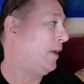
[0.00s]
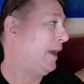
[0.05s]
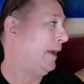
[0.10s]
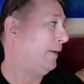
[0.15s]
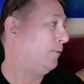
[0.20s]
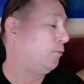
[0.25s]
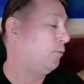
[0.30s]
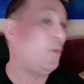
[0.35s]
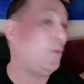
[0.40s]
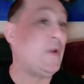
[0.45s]

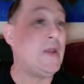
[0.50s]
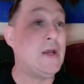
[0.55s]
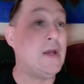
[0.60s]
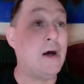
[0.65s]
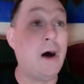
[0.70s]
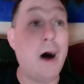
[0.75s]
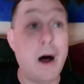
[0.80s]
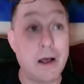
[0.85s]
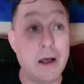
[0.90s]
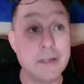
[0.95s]
and we
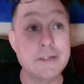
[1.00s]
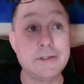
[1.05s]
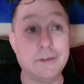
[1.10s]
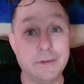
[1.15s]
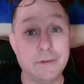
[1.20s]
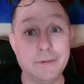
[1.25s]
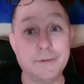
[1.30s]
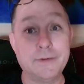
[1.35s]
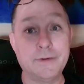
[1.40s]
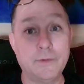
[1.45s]

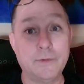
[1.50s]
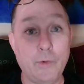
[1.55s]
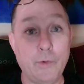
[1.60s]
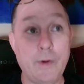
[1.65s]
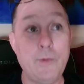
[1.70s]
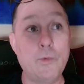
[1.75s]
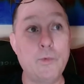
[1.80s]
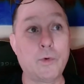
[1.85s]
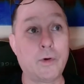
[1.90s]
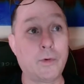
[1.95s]
hustled.
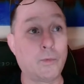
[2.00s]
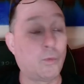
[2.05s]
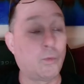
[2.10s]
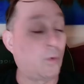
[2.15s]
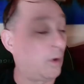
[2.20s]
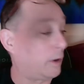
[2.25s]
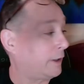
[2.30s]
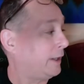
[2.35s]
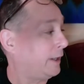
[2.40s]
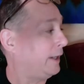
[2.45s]
We were
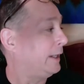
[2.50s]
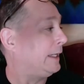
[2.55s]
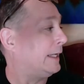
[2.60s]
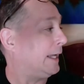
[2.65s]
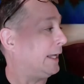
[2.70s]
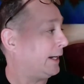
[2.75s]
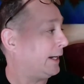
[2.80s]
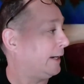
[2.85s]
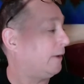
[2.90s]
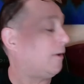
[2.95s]
working,
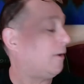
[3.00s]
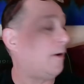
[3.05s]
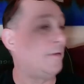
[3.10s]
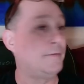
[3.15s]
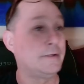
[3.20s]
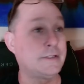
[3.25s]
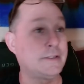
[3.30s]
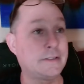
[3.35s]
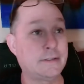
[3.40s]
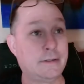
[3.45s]
getting all
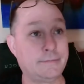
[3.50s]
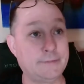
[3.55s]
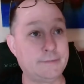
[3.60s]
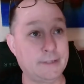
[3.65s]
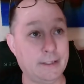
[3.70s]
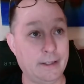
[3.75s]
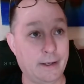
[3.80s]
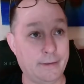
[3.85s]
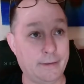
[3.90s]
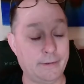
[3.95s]
this stuff
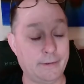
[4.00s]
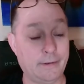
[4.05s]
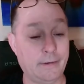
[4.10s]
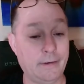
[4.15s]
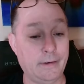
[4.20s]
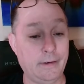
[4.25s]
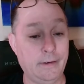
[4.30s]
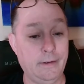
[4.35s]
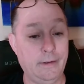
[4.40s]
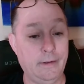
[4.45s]
together.